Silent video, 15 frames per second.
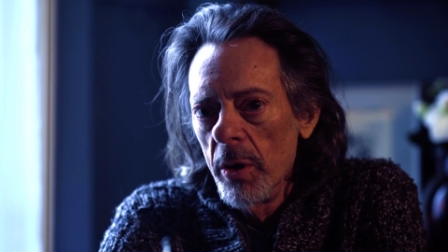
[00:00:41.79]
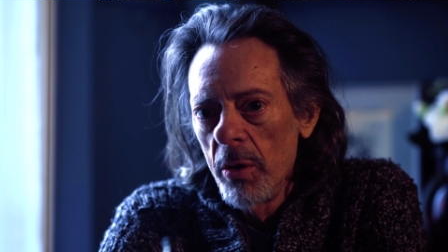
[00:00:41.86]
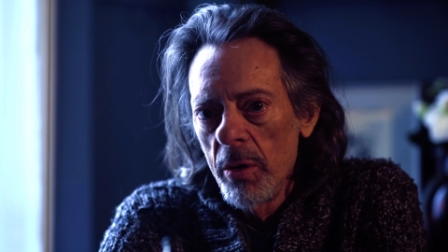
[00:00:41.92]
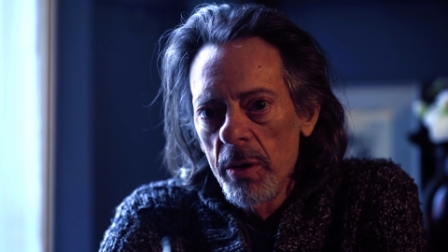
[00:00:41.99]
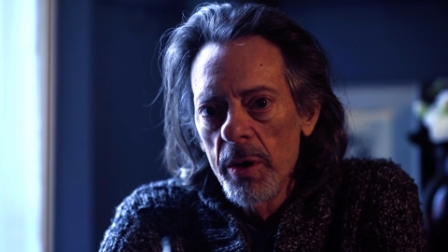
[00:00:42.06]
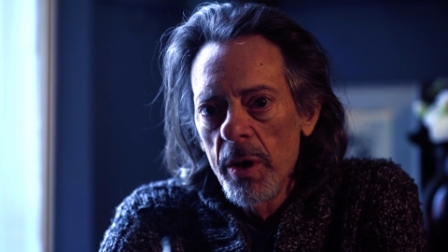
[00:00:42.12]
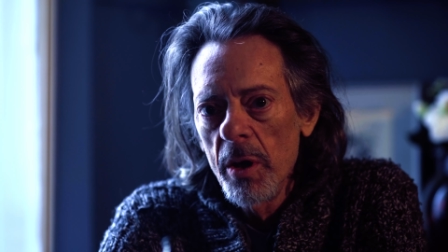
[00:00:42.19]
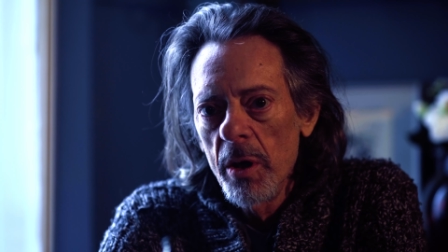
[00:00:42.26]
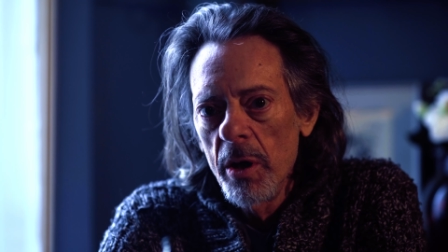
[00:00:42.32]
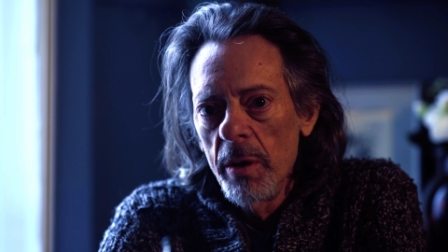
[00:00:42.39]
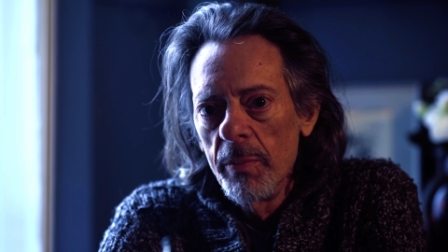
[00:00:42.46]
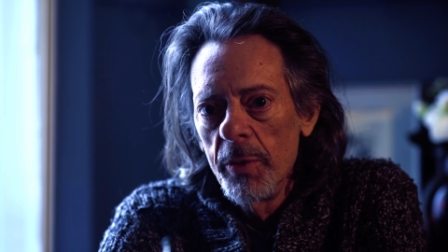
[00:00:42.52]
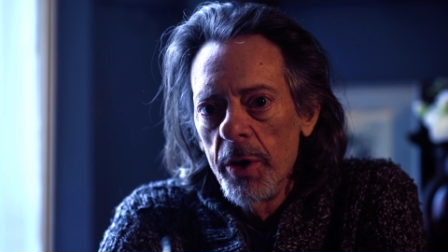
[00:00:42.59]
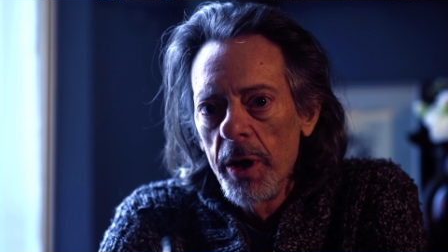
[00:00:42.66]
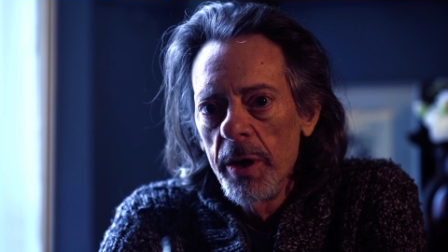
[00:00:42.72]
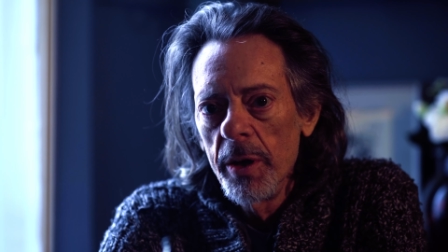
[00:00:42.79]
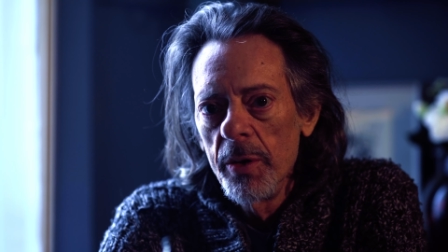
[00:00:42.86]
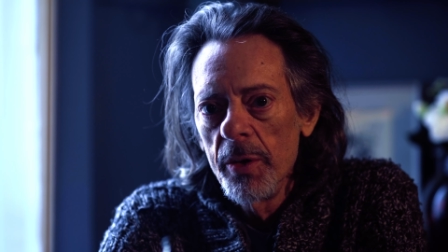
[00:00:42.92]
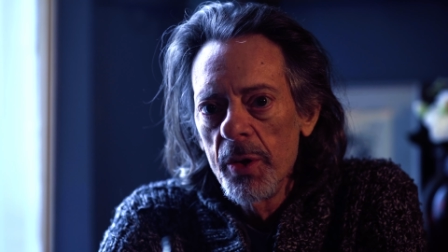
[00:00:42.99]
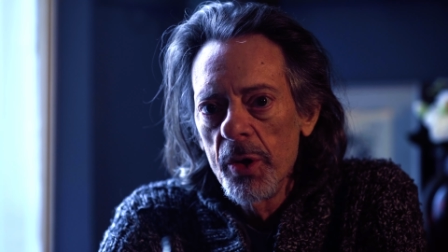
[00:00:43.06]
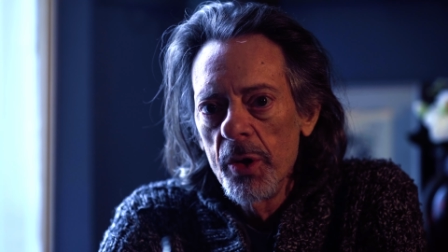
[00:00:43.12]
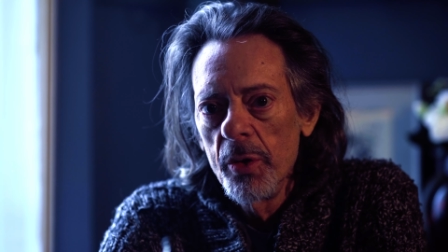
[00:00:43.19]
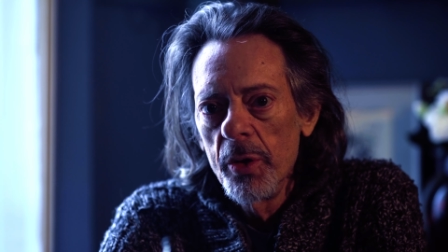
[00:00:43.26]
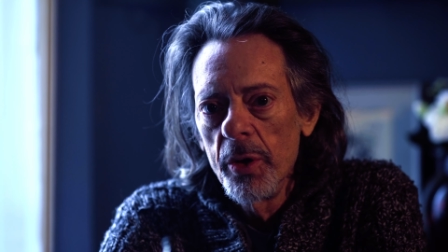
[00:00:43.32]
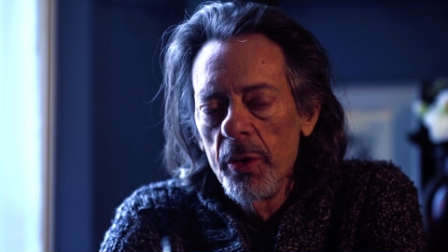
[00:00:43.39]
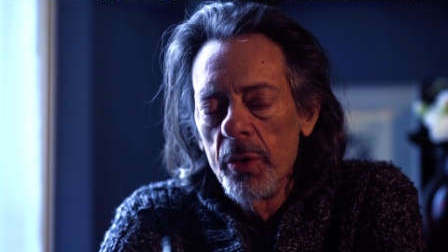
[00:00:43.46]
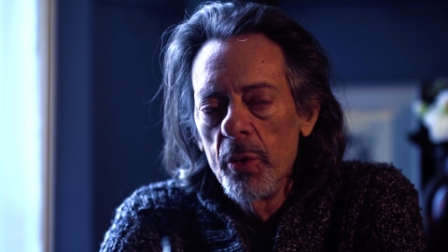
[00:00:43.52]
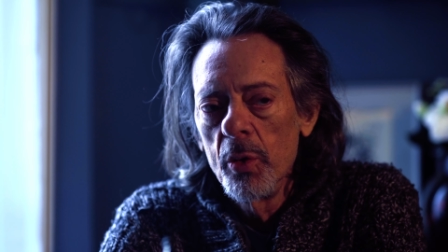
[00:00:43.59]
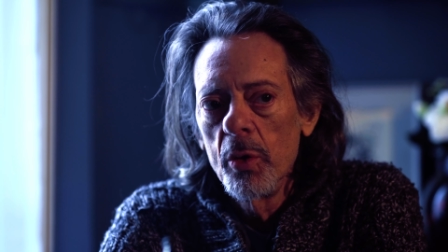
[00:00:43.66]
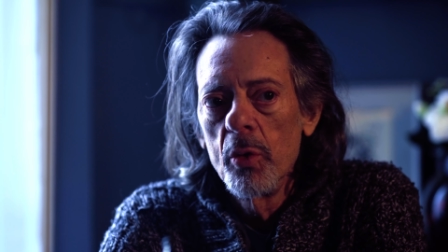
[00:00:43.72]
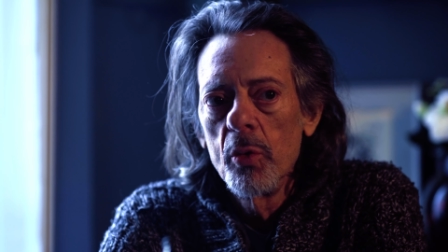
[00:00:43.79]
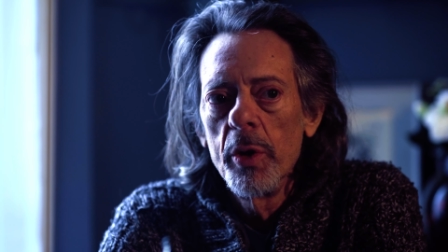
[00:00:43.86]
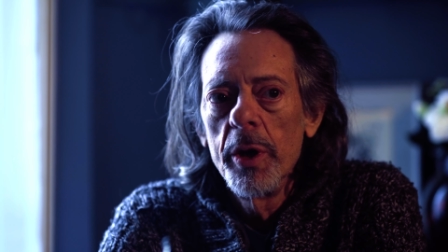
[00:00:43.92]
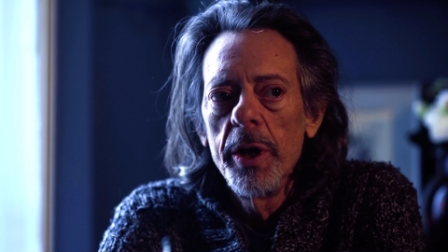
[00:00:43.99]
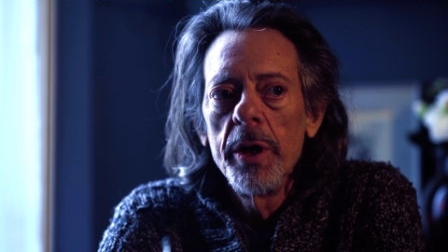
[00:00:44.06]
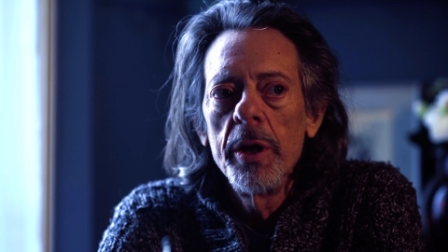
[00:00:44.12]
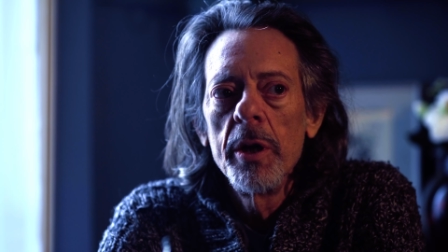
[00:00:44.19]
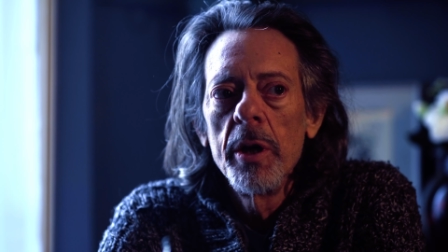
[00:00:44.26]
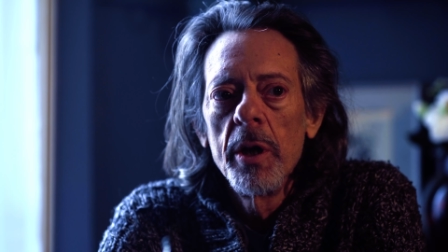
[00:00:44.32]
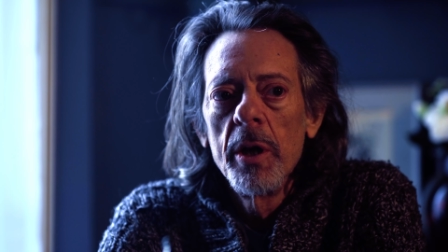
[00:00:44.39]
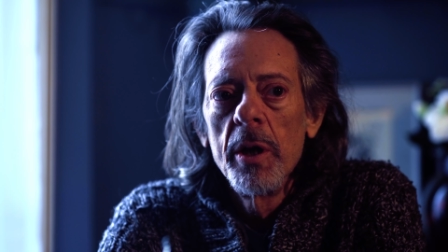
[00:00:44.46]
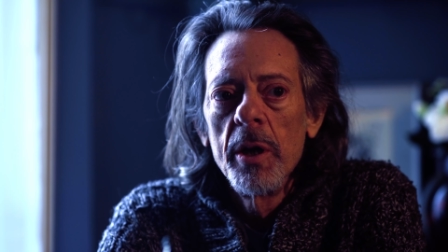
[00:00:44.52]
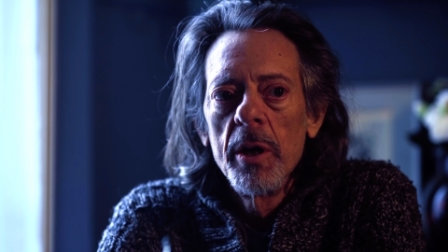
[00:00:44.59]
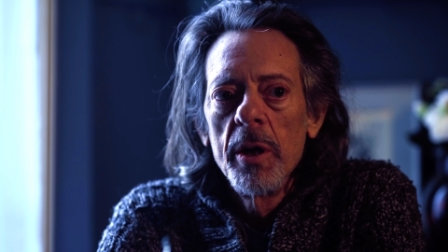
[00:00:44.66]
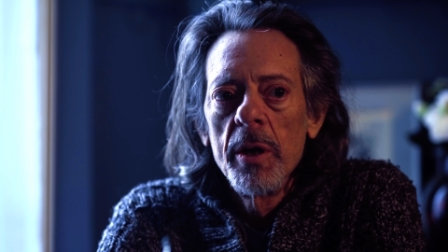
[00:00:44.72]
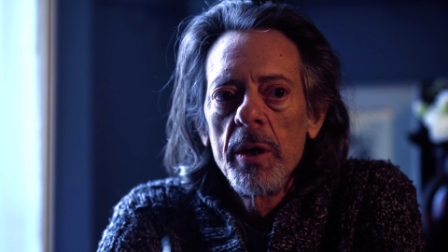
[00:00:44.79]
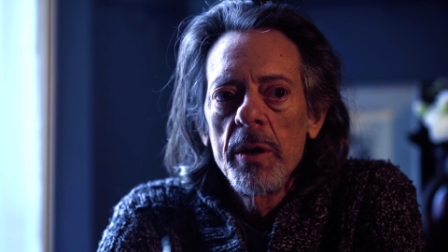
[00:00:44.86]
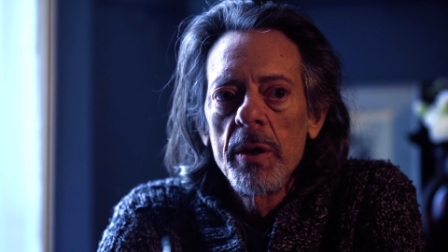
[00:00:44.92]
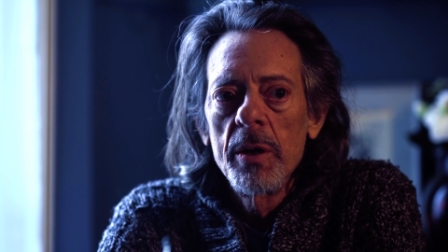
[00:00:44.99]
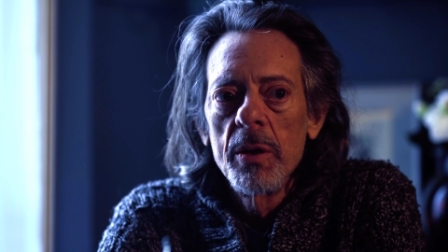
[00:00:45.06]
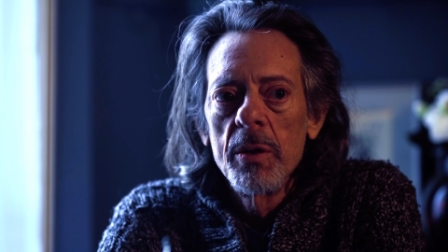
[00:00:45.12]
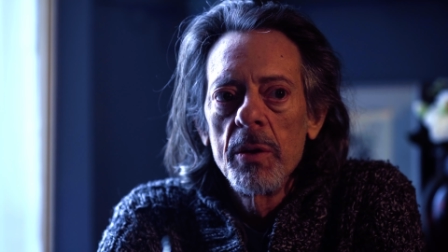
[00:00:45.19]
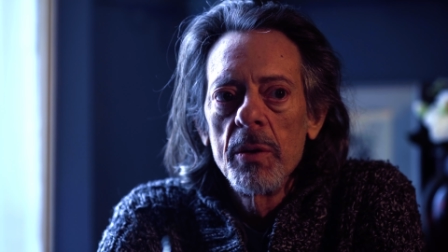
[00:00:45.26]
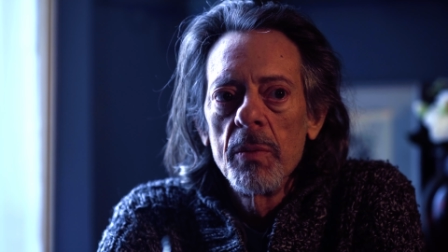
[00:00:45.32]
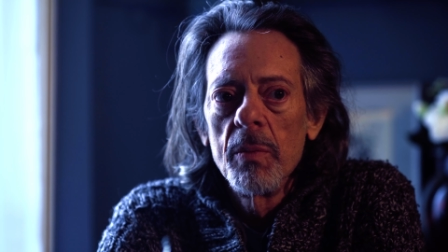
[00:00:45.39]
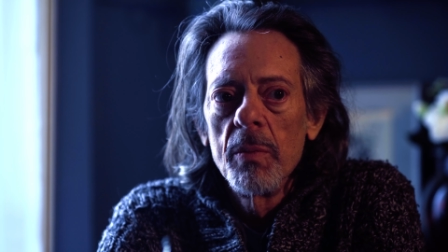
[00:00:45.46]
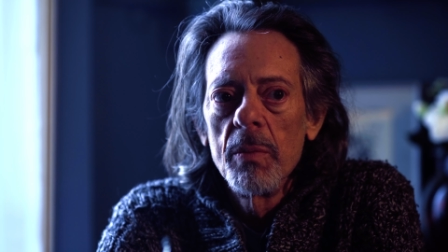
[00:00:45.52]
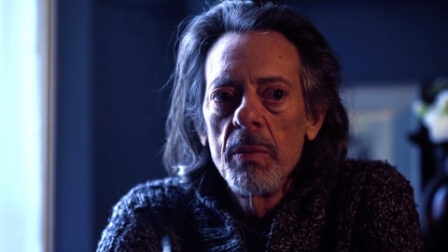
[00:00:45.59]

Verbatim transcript: hard time getting the studio to agree to